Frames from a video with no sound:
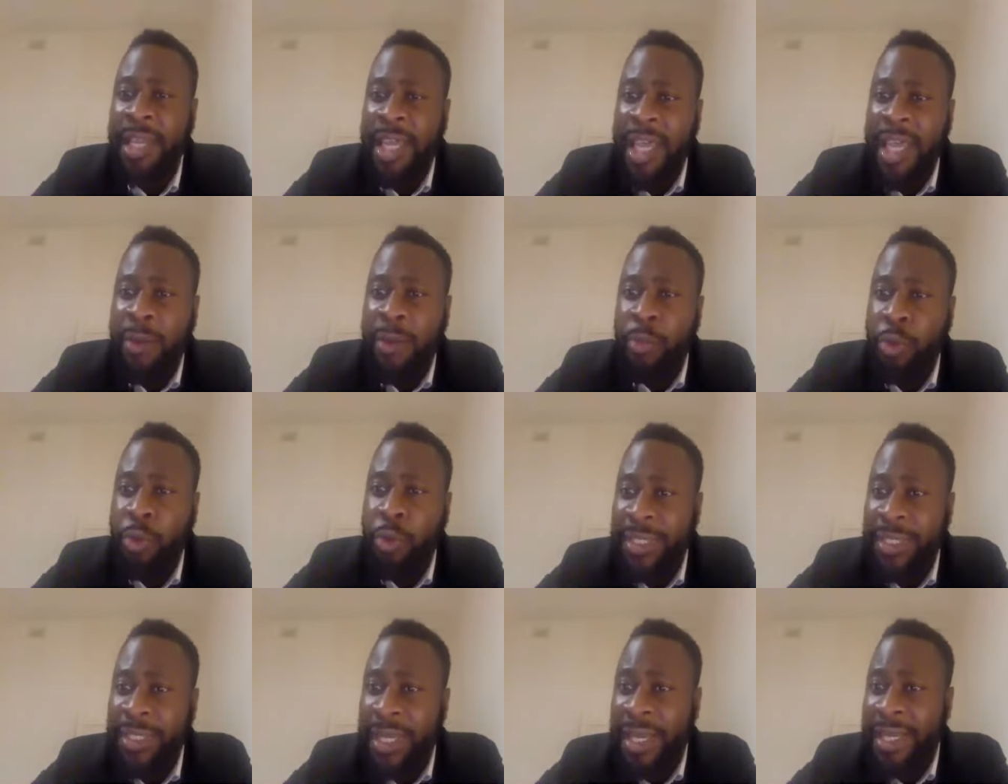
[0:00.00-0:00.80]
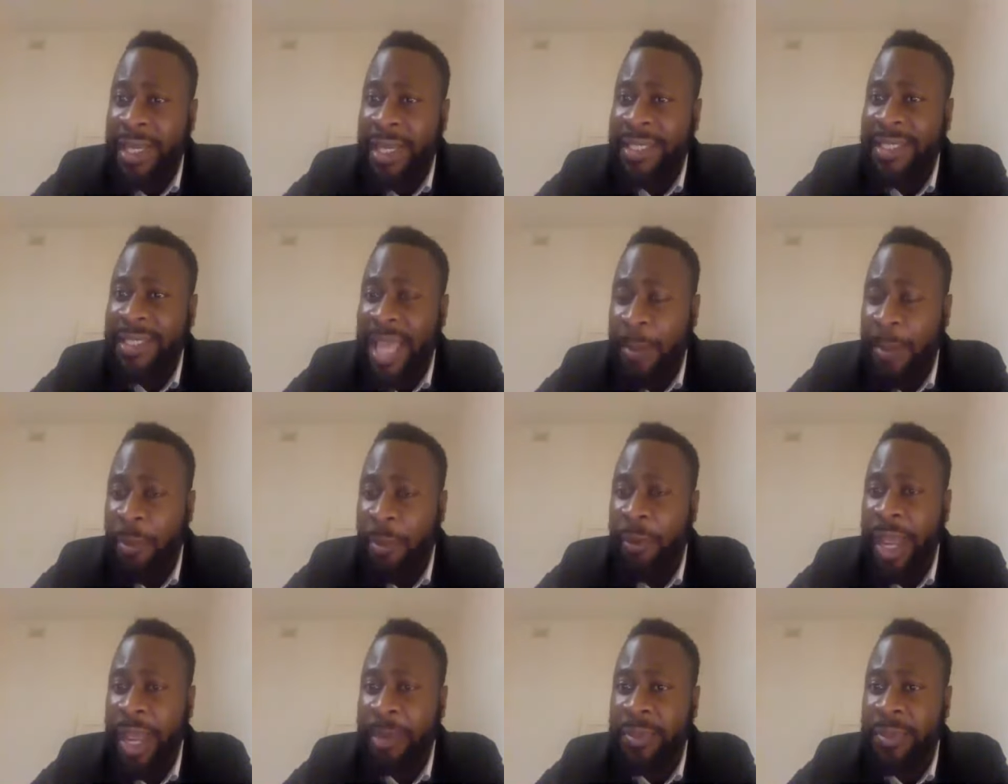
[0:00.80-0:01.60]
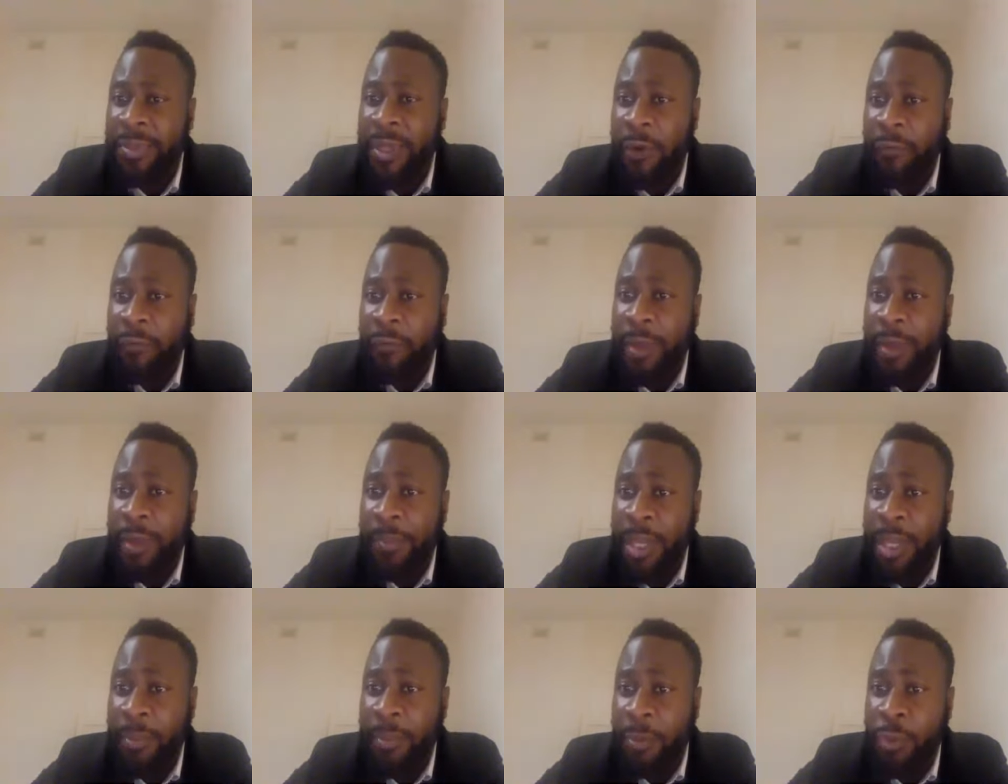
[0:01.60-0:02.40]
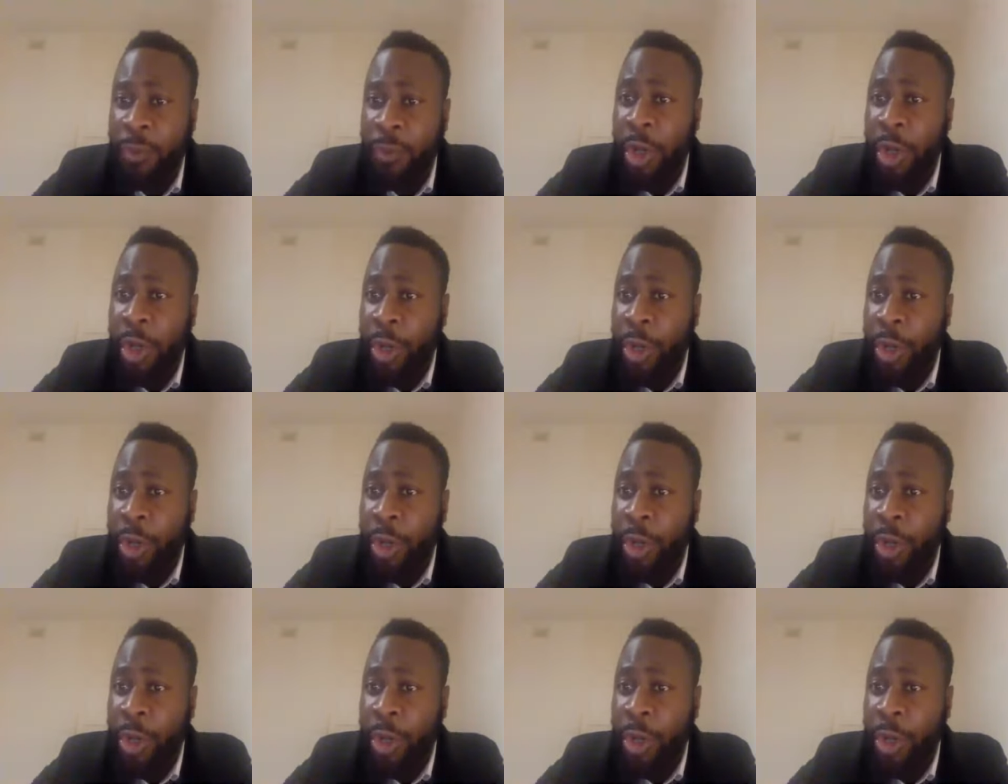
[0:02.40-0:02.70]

he would always separate himself from the people,